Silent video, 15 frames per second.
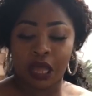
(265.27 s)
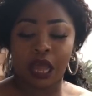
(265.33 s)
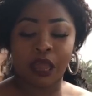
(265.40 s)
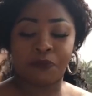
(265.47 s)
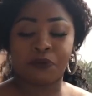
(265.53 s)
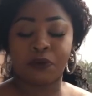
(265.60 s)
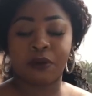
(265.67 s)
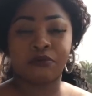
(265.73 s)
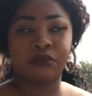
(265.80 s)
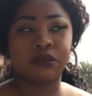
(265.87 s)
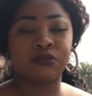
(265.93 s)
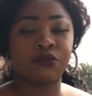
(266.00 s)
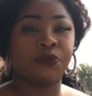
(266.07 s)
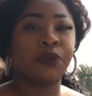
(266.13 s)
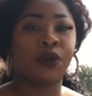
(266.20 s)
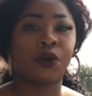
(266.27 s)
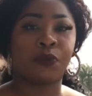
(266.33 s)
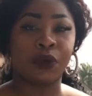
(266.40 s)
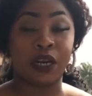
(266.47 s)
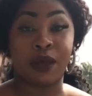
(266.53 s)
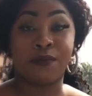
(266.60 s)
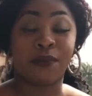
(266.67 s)
I probably rip it
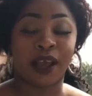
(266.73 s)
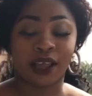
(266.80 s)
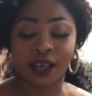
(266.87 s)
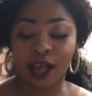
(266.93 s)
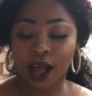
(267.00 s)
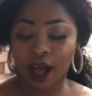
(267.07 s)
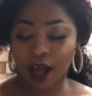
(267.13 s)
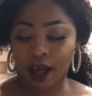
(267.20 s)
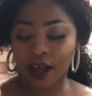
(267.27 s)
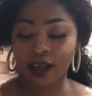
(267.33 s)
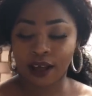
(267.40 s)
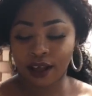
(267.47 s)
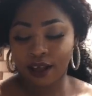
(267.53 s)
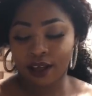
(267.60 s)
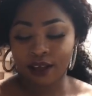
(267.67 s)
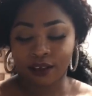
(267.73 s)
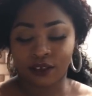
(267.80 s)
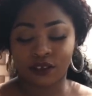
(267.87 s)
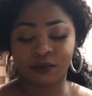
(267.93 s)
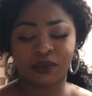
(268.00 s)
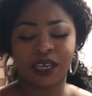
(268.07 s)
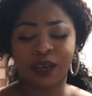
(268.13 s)
open in my car.
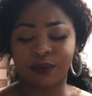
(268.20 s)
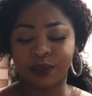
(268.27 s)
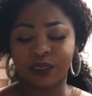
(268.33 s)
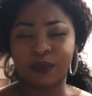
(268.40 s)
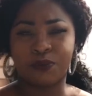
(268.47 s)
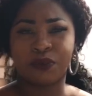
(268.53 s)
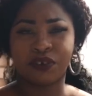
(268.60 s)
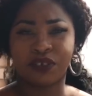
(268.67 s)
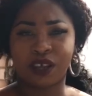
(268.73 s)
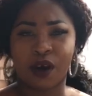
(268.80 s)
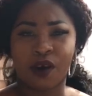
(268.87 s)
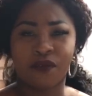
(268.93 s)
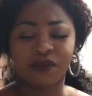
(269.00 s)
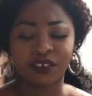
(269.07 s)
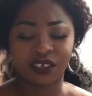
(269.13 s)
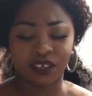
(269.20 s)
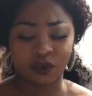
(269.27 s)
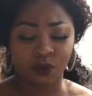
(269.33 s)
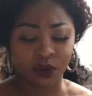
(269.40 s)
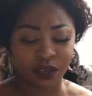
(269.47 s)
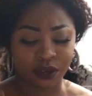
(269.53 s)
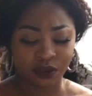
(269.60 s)
Sometimes in the postal office
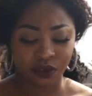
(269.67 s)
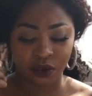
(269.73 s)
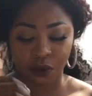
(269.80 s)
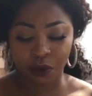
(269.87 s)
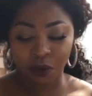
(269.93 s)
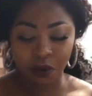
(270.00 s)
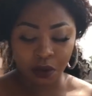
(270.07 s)
anyway. So,